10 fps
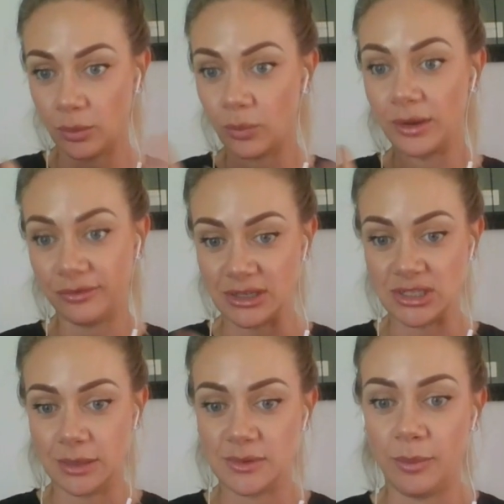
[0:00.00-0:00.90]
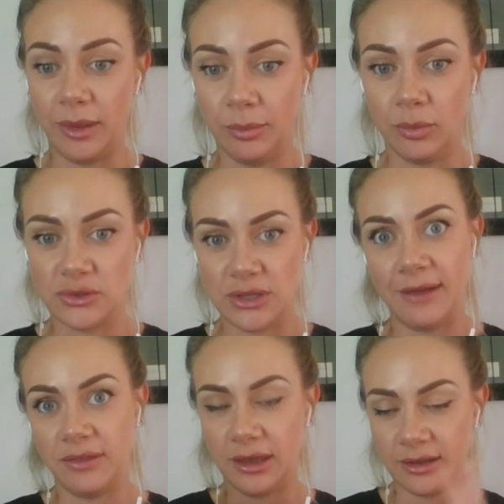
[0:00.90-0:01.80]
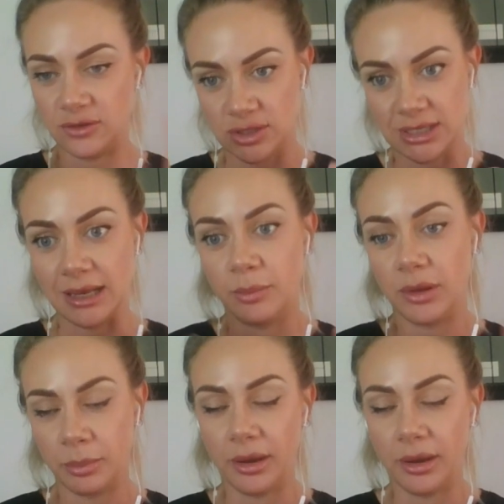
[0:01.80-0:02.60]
One-on-one friendships with people. So everything I've just said,